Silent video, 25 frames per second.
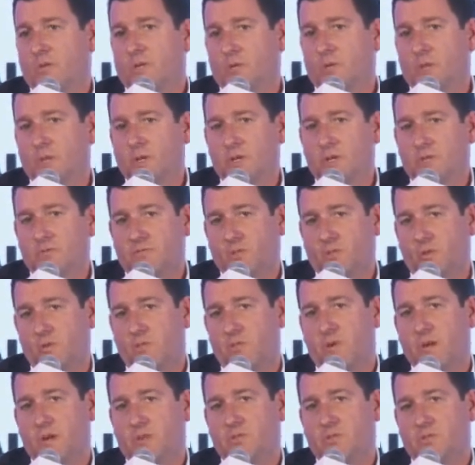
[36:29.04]
where the
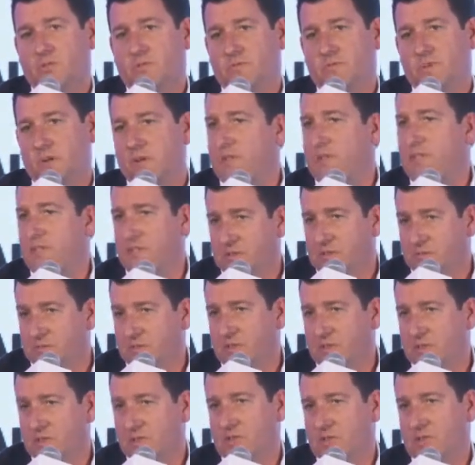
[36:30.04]
creative formats are
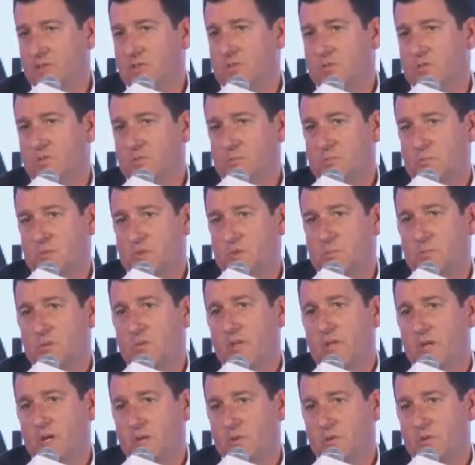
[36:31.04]
very different, so
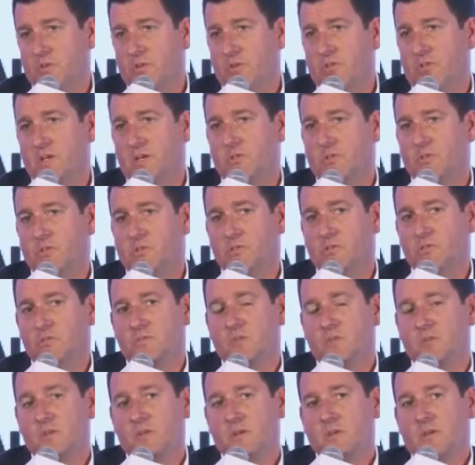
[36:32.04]
it's much more labor
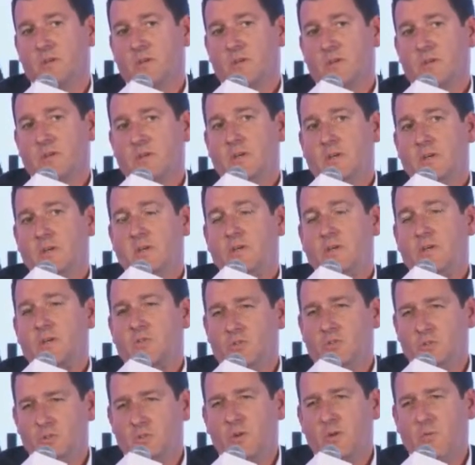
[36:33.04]
intensive.
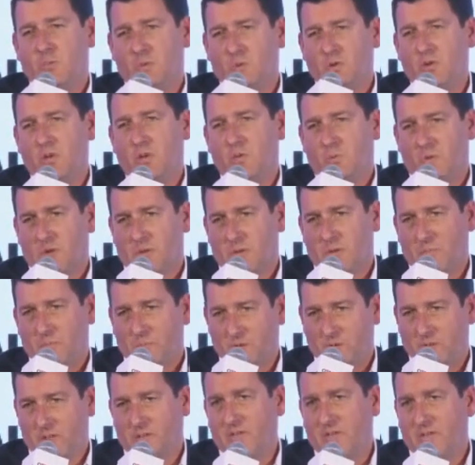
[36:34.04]
You know, do they really
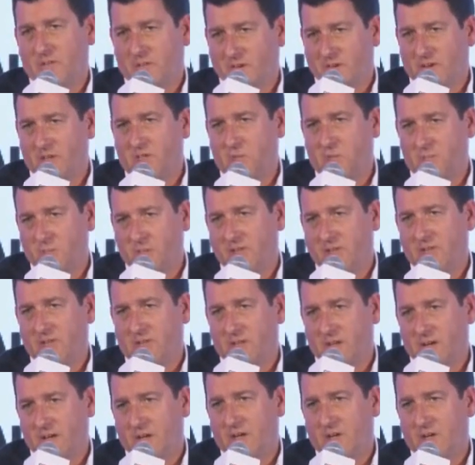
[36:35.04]
want to put
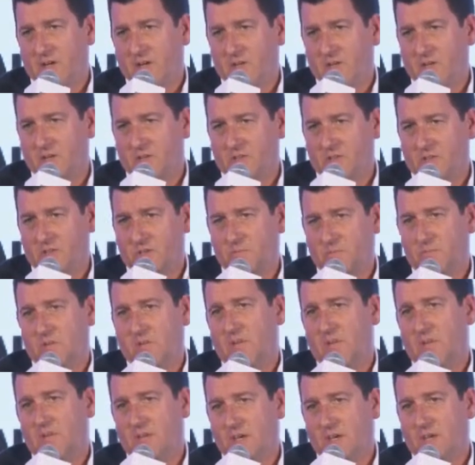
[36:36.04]
investment in that area? Is
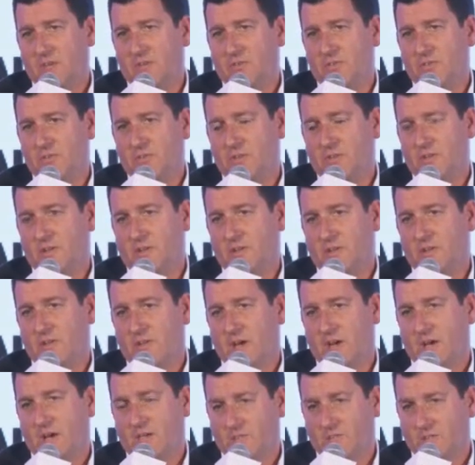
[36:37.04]
that something that they feel
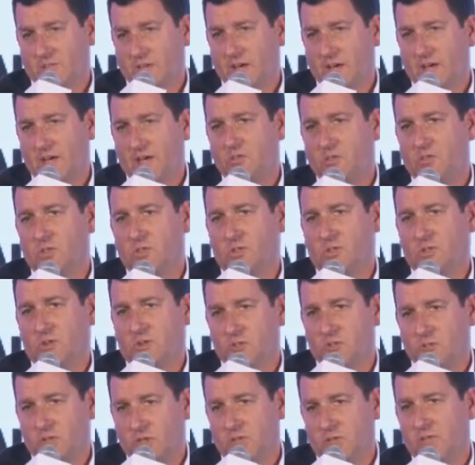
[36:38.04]
that has
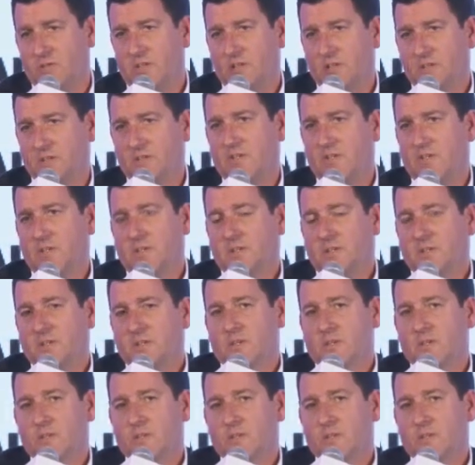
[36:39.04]
legs and longevity?